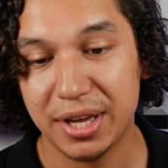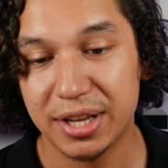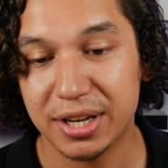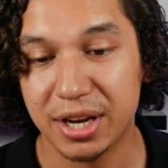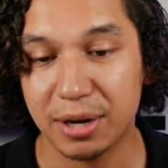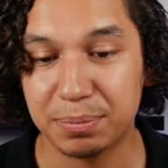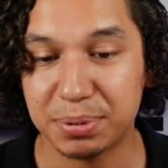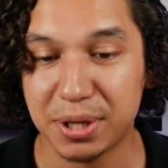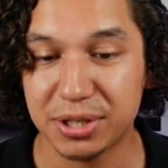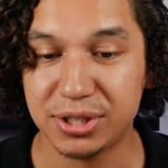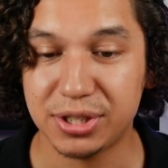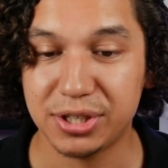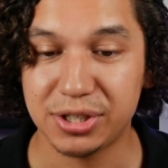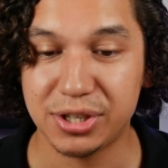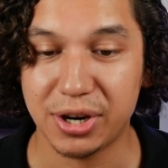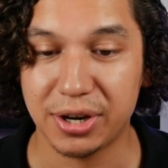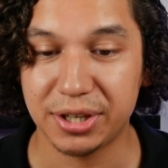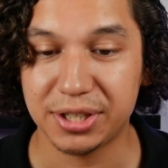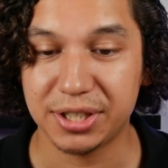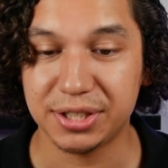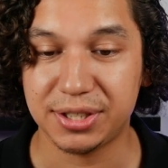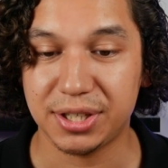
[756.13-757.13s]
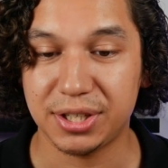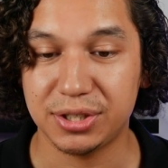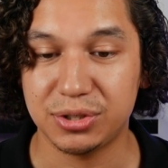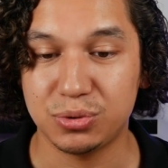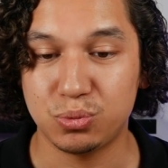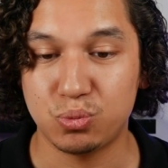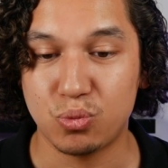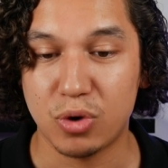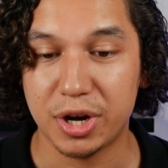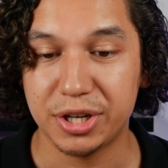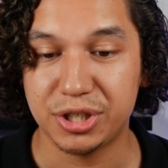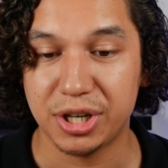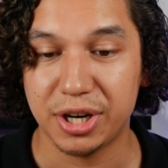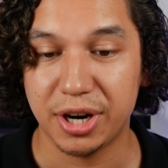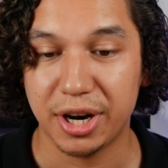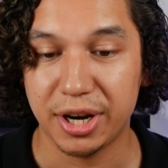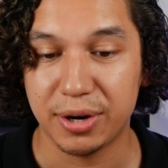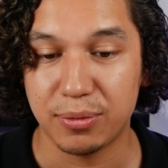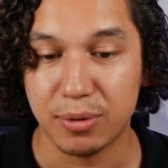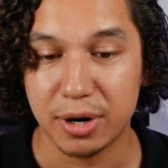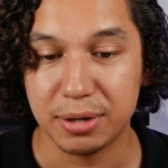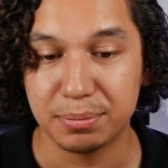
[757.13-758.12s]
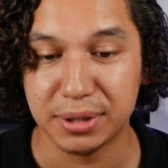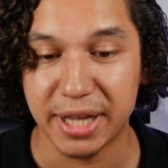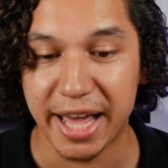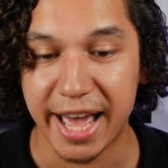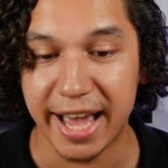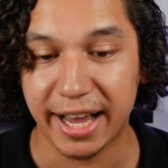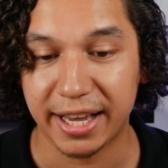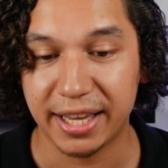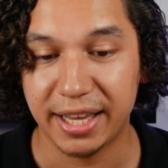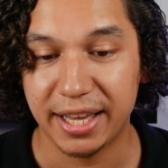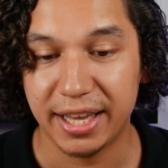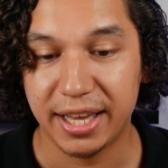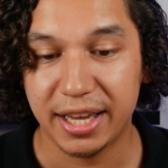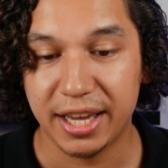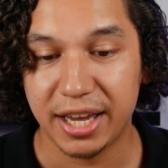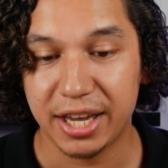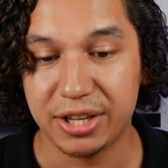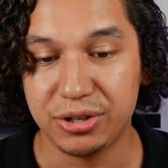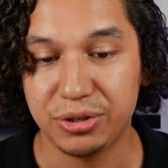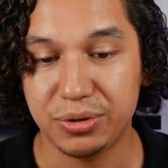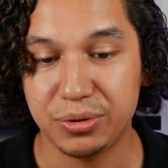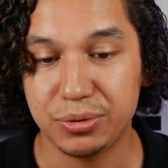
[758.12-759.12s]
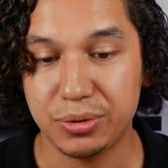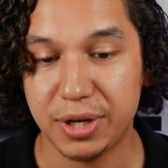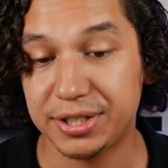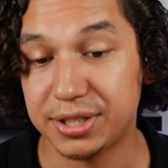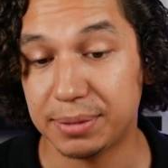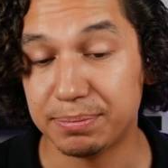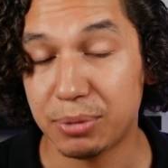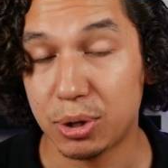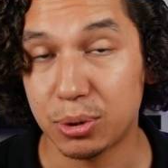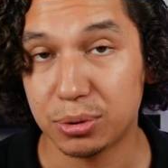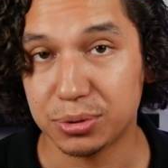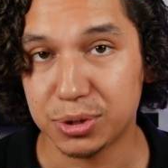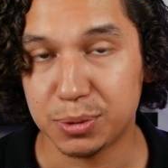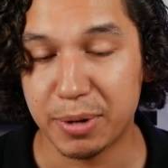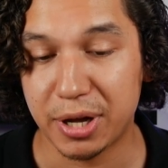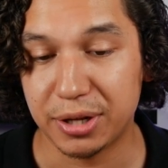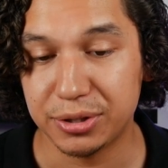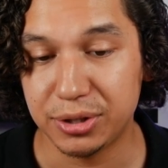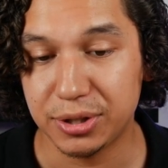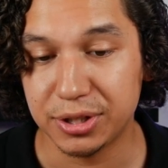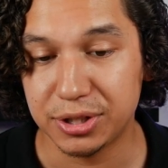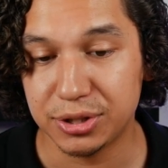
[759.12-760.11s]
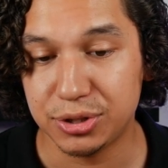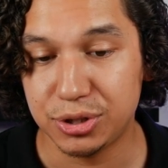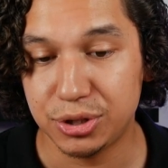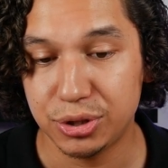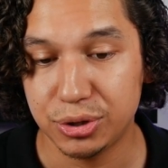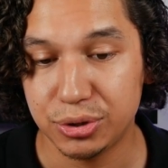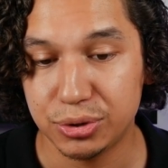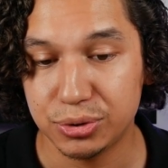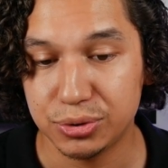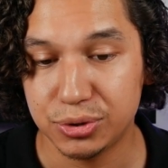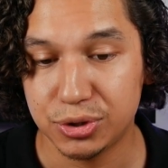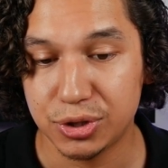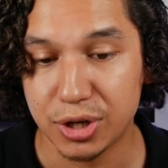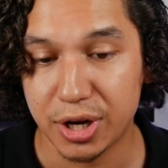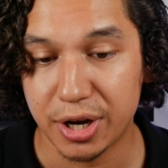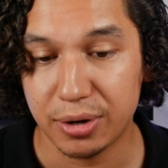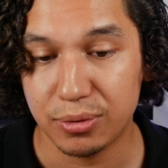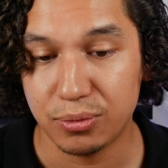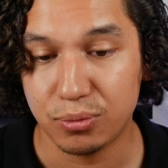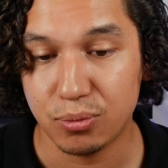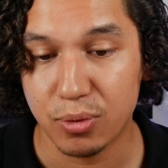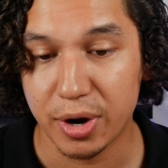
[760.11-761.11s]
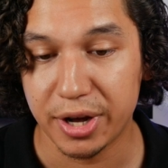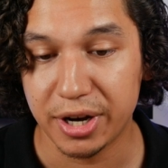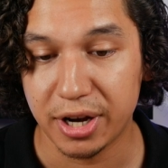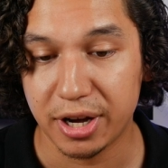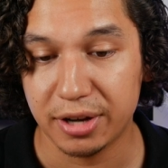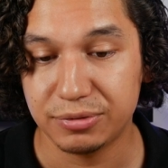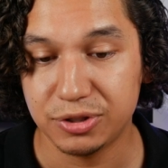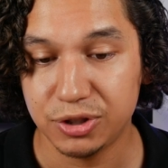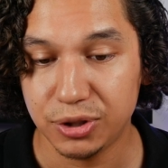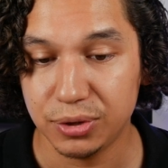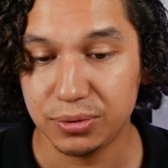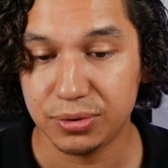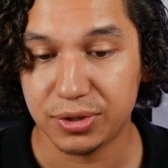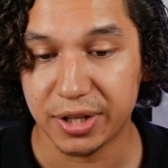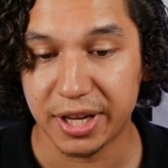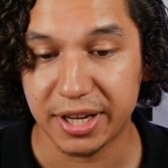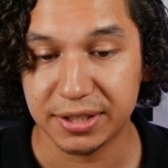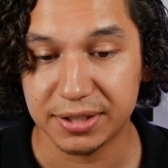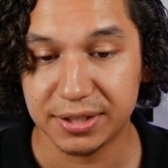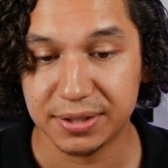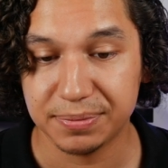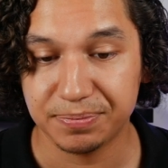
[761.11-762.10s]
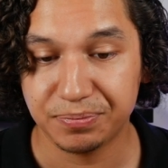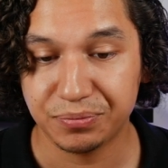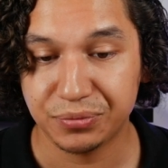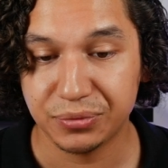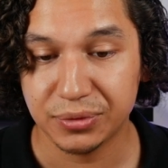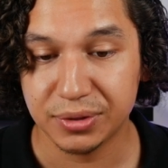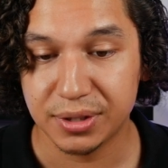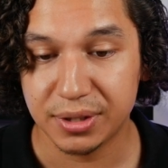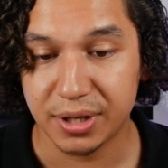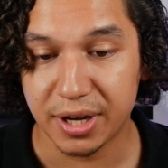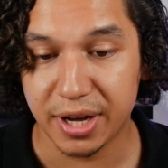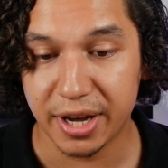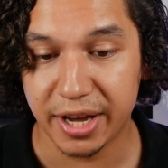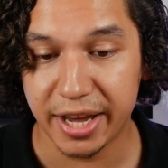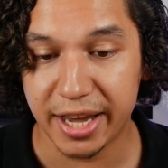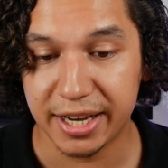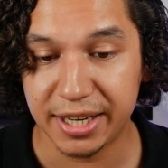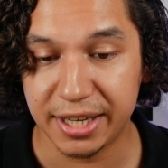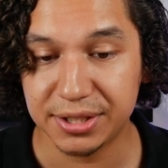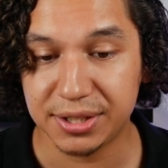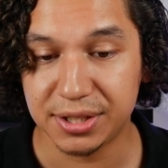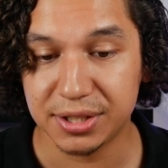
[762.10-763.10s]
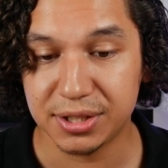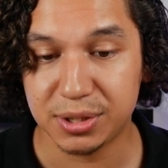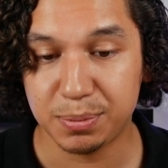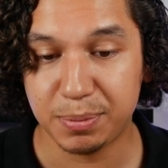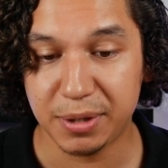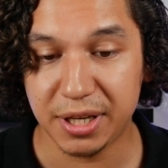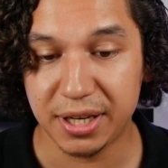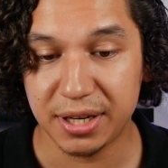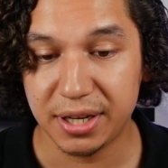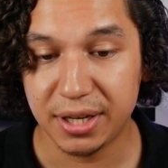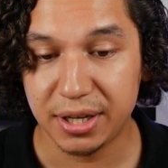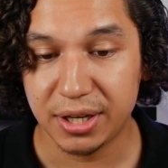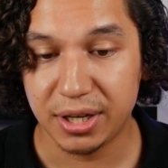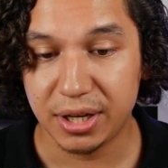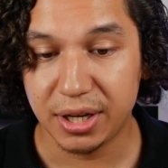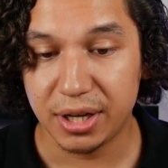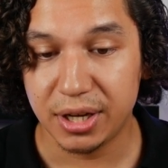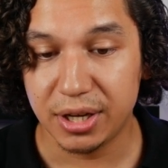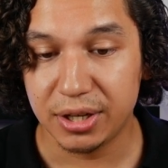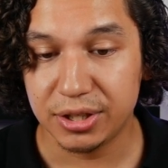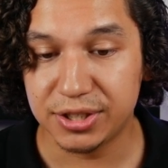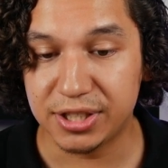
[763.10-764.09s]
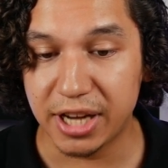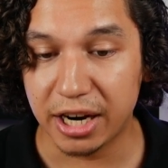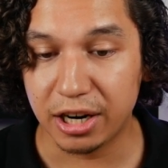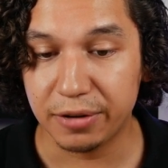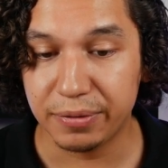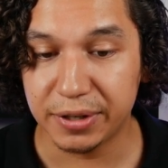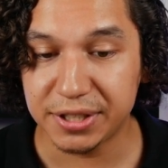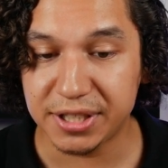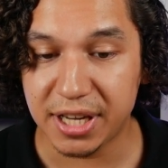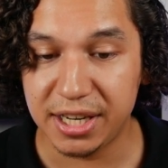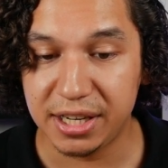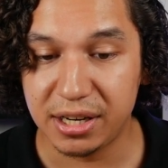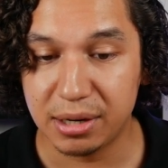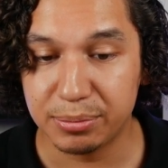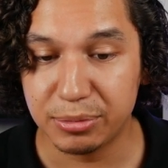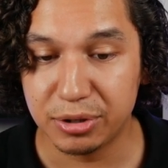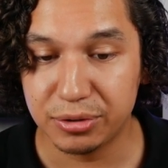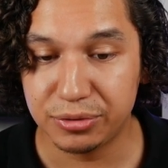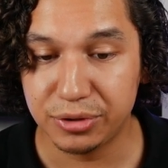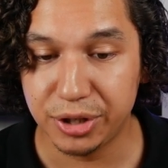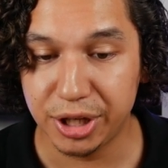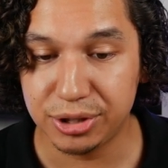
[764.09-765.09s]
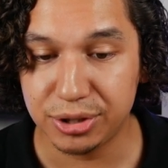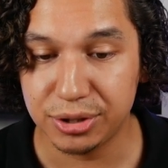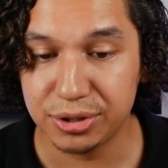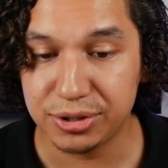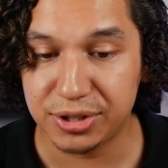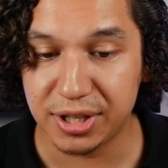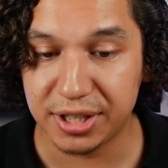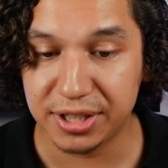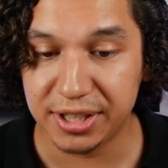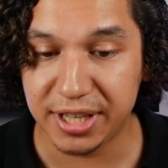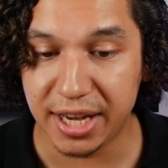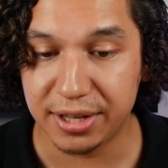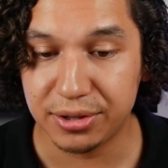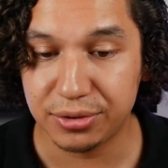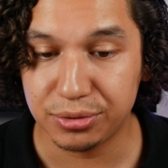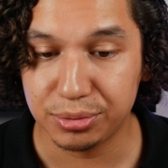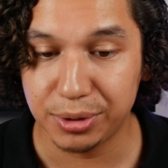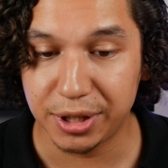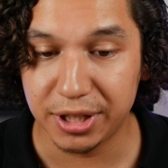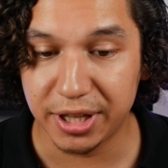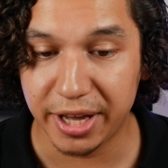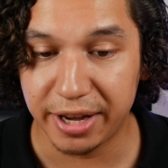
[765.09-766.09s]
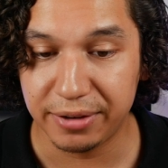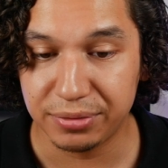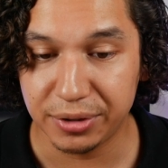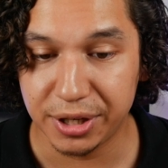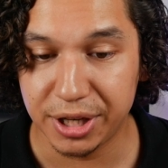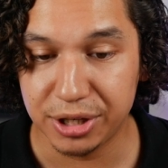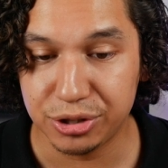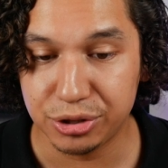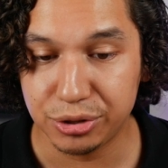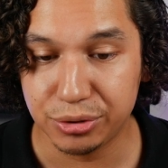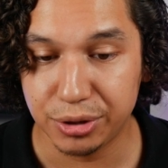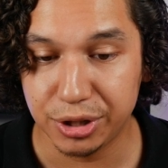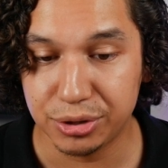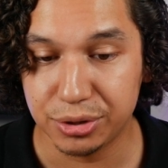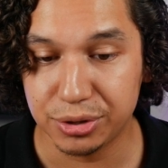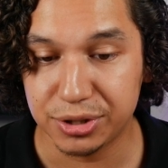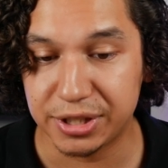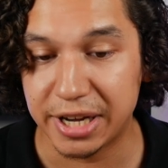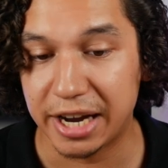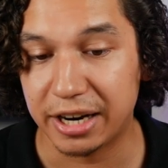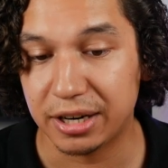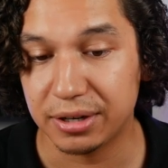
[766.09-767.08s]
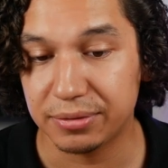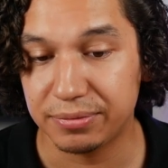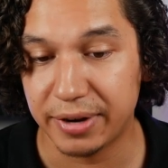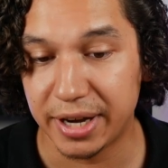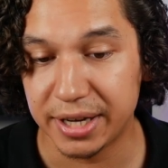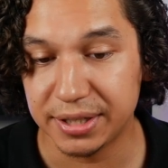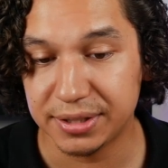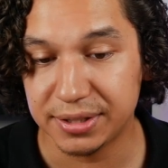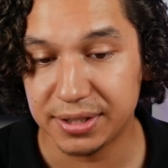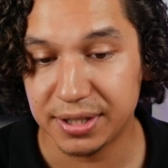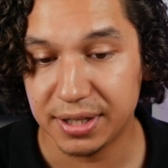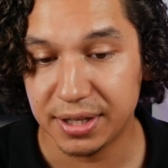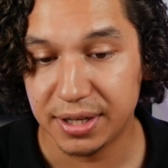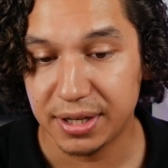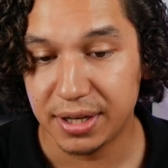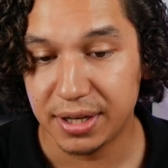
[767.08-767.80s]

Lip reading: Now, Plunge into Darkness is 1 generic, 1 black, and it's a modal spell. You get to choose one of 2 things at instant speed. Sacrifice any number of creatures, then gain 3 life for each creature sacrificed